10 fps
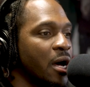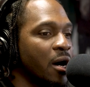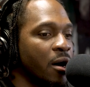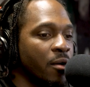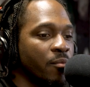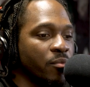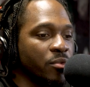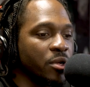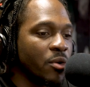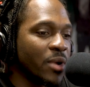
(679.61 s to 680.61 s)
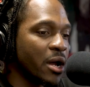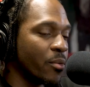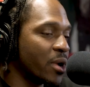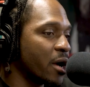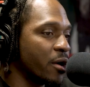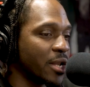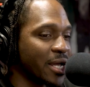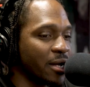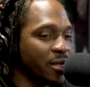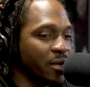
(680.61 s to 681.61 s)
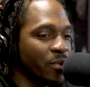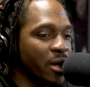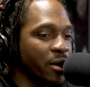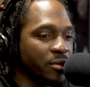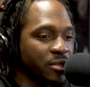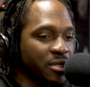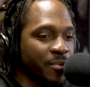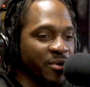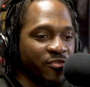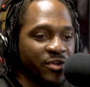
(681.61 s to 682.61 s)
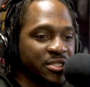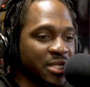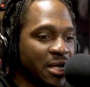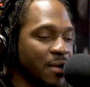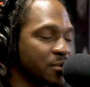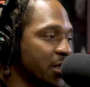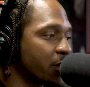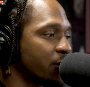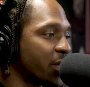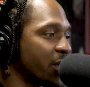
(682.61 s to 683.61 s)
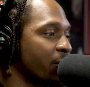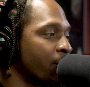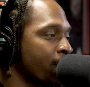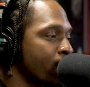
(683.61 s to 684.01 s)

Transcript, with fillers: You know, when I heard, like, again, when I heard the Duppy Freestyle, I was like, okay,